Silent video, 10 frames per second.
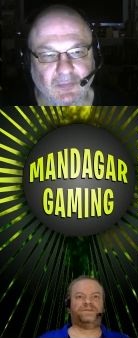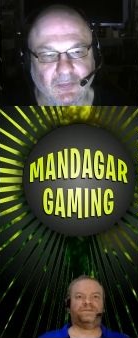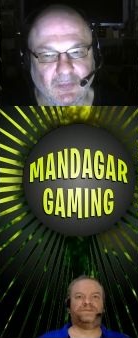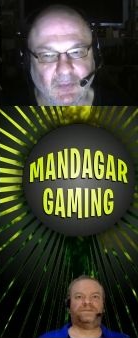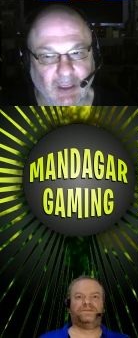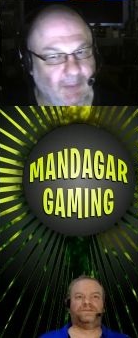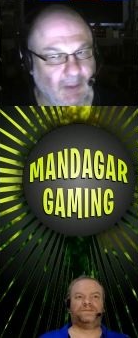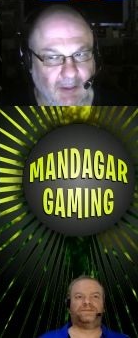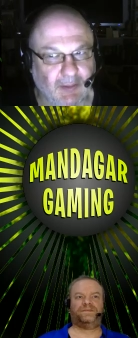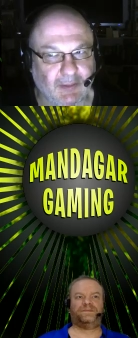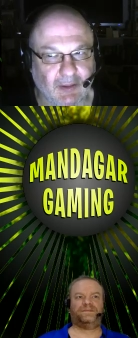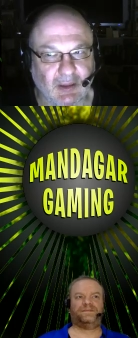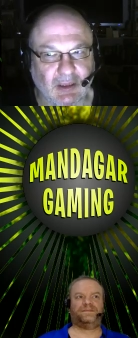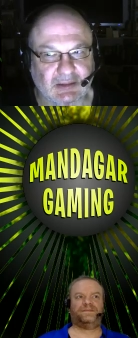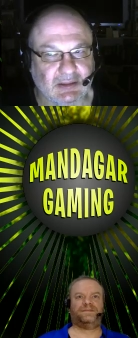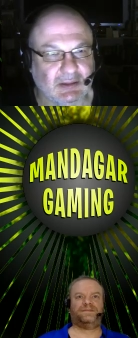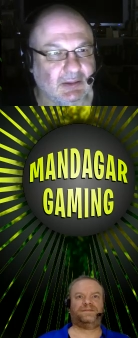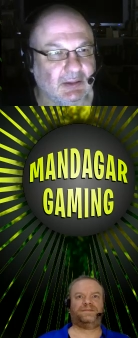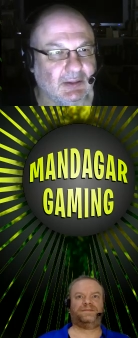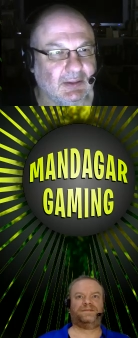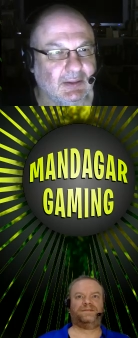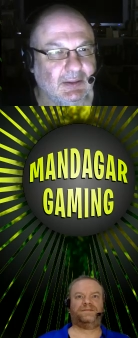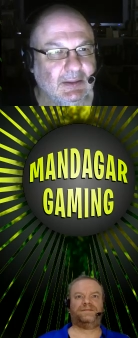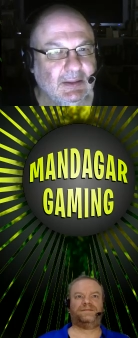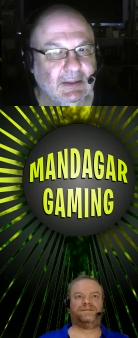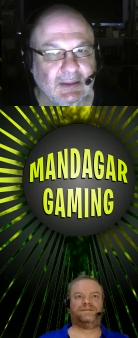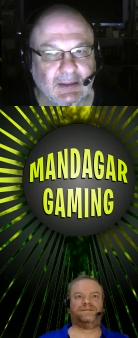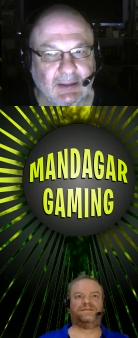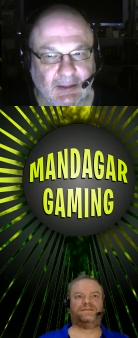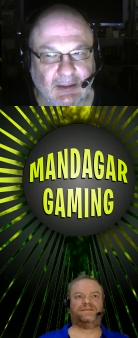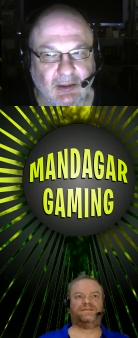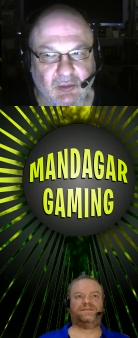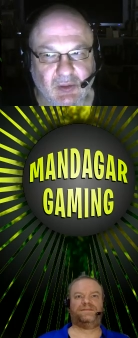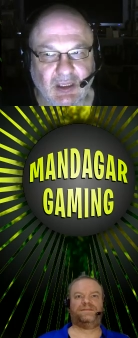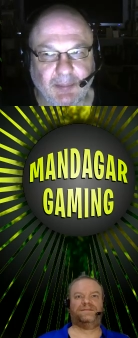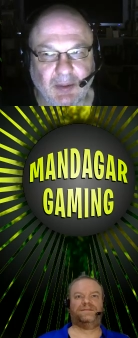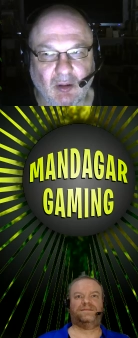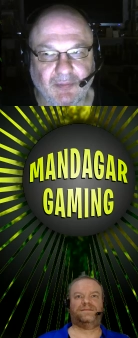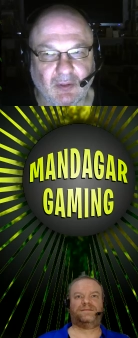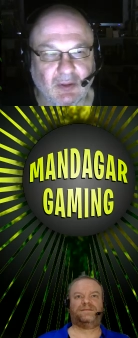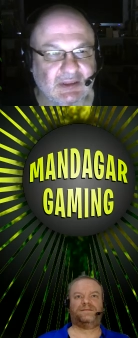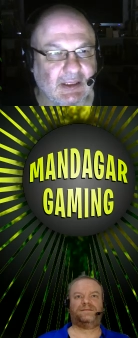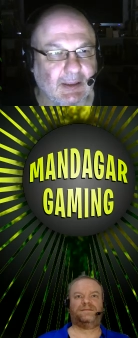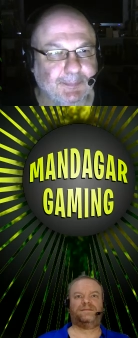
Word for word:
Speaker 1: Yeah, but I think that's a really powerful skill.